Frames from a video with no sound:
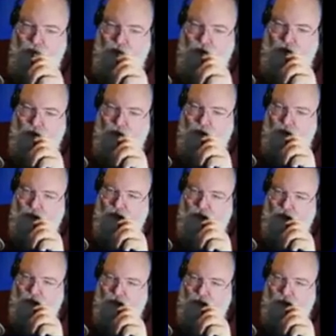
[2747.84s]

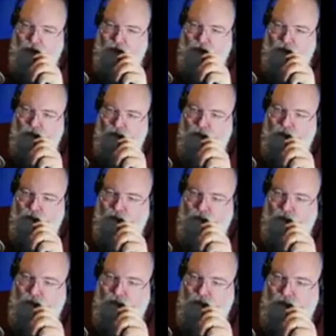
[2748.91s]

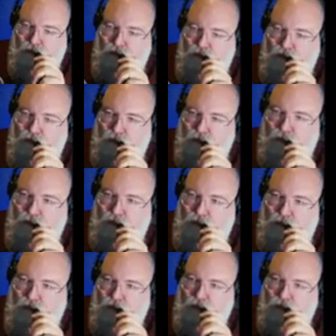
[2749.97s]
(silent)